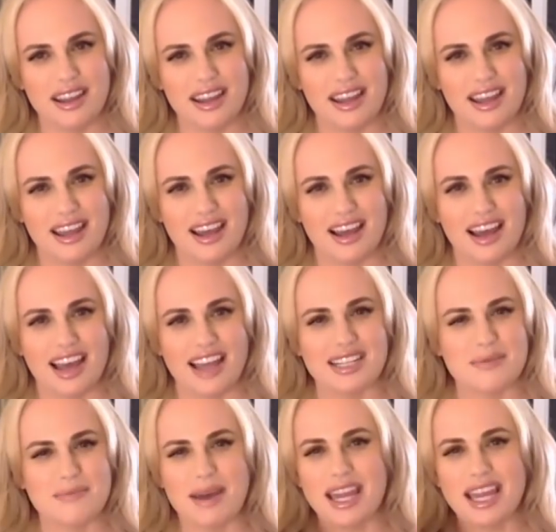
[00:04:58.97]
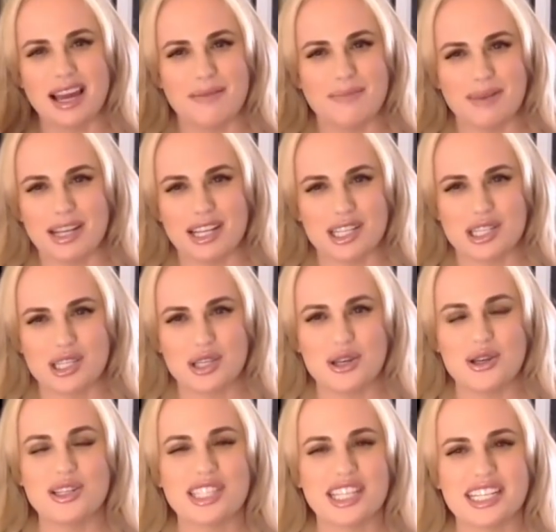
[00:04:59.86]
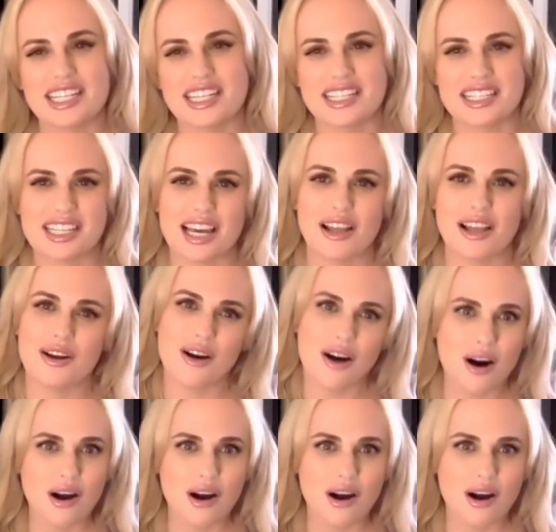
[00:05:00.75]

I had to make up an excuse and didn't tell her,